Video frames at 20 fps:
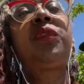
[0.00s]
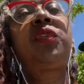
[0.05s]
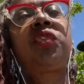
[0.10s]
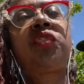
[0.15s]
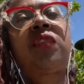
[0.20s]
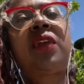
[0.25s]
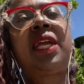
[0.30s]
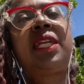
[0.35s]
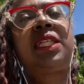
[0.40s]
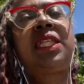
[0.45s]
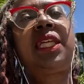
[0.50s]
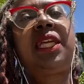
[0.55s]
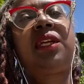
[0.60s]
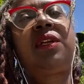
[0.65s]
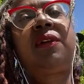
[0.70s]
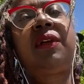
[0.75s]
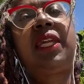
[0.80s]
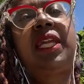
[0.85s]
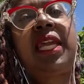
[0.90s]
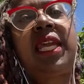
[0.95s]
trying to get
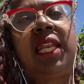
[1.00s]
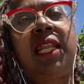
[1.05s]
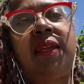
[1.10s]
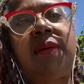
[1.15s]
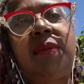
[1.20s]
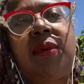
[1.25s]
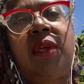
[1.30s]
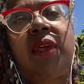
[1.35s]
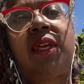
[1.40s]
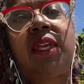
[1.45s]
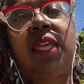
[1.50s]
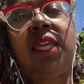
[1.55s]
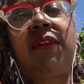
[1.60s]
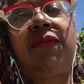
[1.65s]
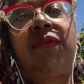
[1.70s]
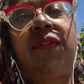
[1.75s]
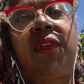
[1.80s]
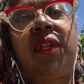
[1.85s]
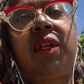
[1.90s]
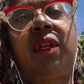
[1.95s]
organic milk if
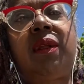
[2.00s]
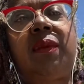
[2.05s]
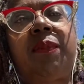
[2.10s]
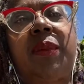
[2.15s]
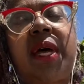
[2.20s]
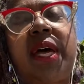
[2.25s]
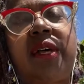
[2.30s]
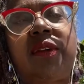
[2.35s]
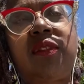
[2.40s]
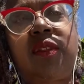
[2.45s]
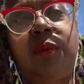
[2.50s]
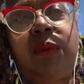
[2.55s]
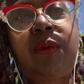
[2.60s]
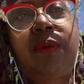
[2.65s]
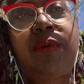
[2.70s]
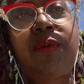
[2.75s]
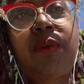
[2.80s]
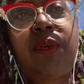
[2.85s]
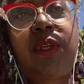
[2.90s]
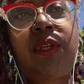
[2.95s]
at all possible
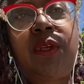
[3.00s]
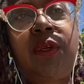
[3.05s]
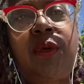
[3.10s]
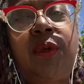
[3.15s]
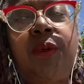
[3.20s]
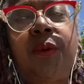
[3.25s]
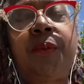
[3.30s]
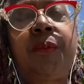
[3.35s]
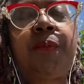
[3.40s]
for you.